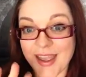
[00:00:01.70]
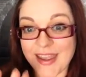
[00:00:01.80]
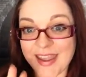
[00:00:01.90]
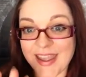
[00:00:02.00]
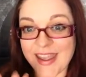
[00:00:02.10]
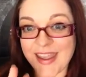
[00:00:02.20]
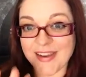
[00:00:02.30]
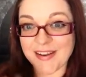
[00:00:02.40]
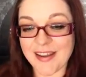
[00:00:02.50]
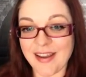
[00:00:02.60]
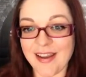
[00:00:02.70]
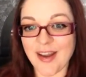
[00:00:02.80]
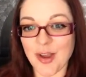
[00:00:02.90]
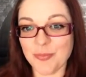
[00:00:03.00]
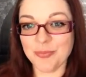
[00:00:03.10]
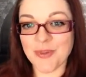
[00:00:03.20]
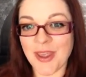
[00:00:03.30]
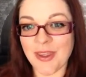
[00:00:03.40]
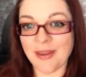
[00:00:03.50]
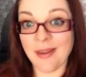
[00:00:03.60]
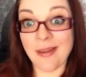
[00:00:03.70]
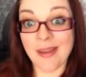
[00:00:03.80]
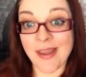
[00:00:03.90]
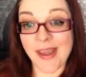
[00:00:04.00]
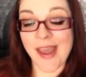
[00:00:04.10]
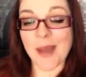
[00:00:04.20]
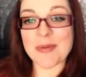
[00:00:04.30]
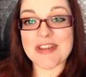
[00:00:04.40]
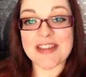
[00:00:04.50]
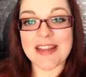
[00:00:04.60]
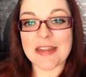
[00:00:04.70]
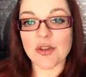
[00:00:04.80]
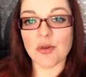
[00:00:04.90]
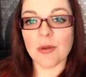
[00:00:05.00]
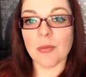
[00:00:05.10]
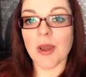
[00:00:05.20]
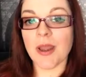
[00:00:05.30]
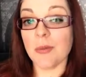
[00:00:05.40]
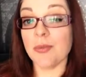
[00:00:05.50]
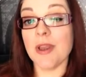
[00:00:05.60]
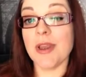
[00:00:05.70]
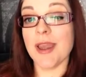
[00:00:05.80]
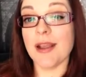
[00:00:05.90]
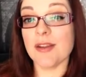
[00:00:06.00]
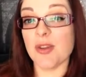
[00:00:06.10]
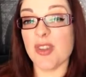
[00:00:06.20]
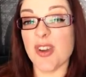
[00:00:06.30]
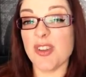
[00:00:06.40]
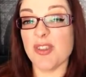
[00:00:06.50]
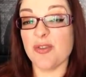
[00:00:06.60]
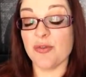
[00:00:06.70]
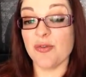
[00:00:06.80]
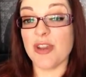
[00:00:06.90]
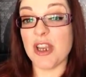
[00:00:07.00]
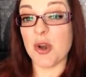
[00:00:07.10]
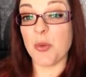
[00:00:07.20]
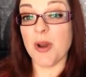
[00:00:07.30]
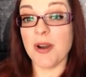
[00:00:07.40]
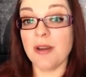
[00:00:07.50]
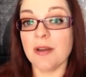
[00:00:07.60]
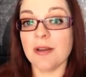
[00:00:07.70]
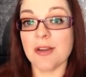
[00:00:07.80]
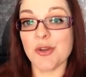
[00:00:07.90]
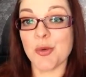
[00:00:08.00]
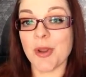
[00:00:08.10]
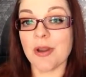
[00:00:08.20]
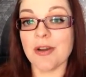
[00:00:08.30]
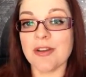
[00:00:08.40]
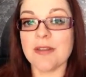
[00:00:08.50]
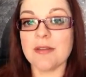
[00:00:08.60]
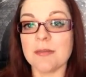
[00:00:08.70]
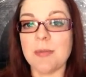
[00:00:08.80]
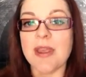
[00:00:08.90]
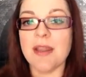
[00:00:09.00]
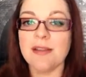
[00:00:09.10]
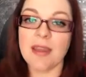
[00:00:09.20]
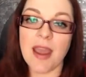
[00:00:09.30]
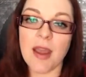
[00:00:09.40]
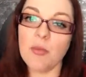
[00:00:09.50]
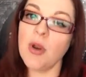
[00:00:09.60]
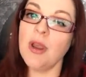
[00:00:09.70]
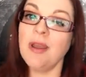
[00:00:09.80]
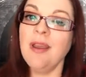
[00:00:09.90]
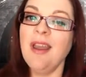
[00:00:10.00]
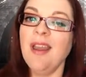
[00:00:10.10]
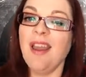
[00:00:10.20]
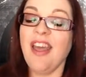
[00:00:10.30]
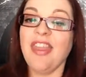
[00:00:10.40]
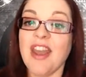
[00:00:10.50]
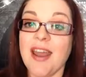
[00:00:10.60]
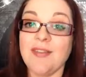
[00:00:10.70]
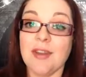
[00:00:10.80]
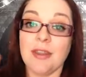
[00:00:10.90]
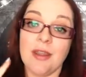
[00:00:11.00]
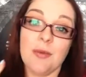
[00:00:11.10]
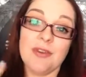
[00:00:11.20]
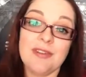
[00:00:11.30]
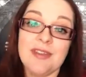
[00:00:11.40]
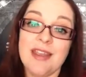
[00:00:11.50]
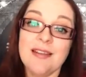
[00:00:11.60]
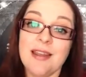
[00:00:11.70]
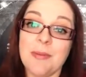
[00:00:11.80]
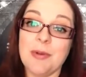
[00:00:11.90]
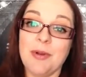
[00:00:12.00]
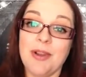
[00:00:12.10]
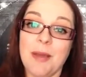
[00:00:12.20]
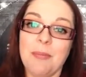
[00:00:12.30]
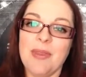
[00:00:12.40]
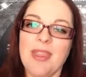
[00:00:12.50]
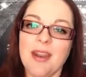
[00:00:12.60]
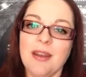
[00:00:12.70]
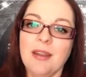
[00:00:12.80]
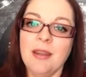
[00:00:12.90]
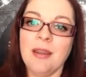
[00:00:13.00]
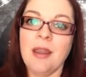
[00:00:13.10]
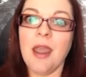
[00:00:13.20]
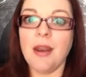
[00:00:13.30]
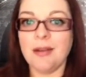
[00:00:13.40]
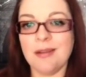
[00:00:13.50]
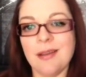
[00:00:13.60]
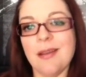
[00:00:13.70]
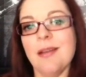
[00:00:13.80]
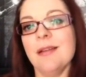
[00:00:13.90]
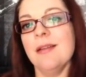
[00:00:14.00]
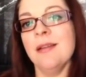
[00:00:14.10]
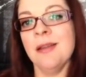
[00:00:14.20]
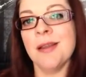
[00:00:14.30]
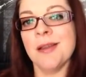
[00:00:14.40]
Hi again. I'm a day late doing my update again, so I thought I'd just video one because it's quicker just speaking to the camera than having to think what to say and type it all up and then edit it and